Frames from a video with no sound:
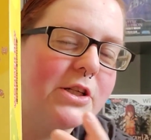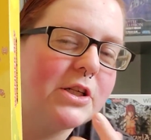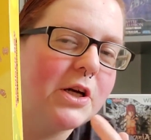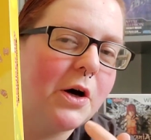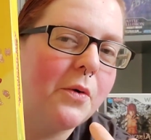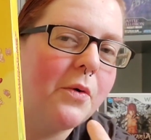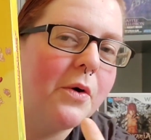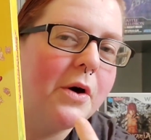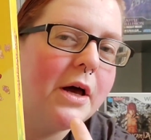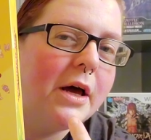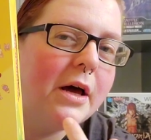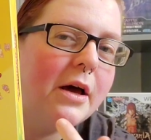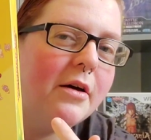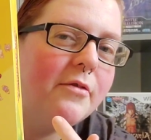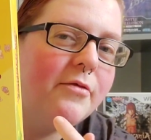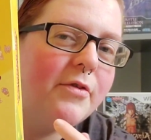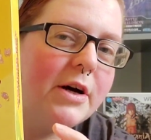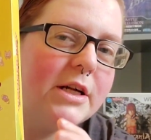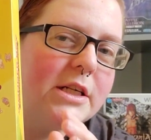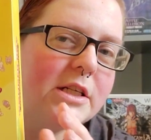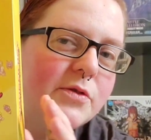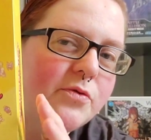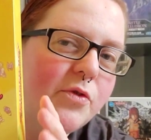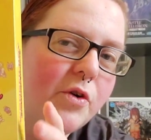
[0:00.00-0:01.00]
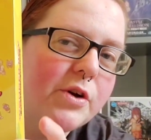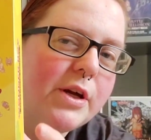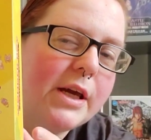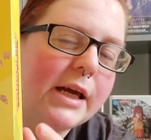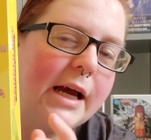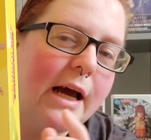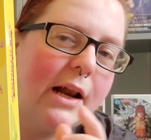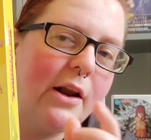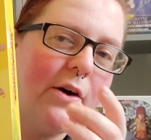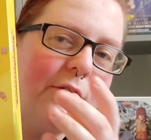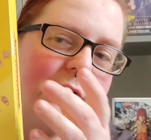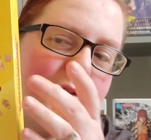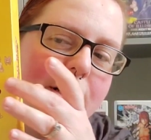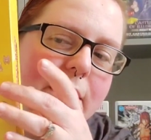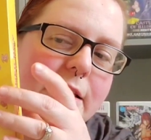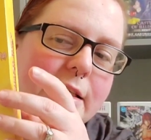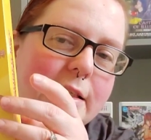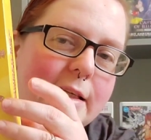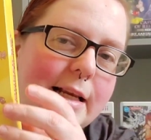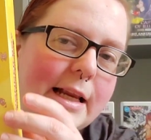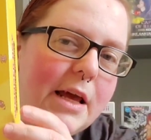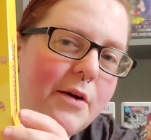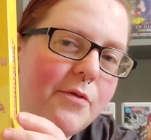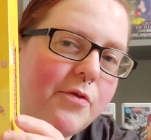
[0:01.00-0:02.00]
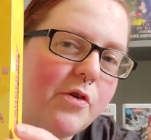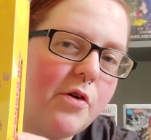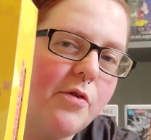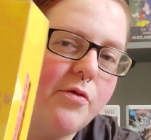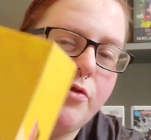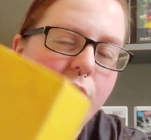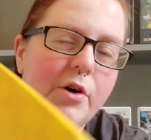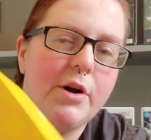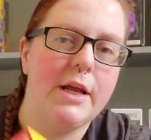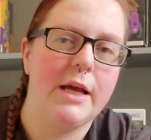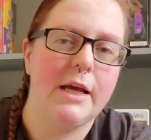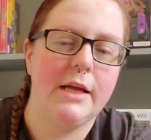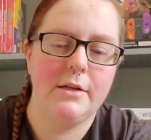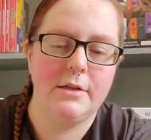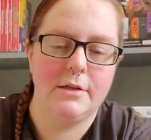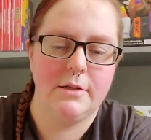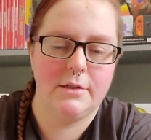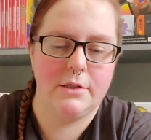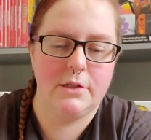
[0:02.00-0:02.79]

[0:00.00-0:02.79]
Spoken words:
So first of all, you get like this sleeve cover on it.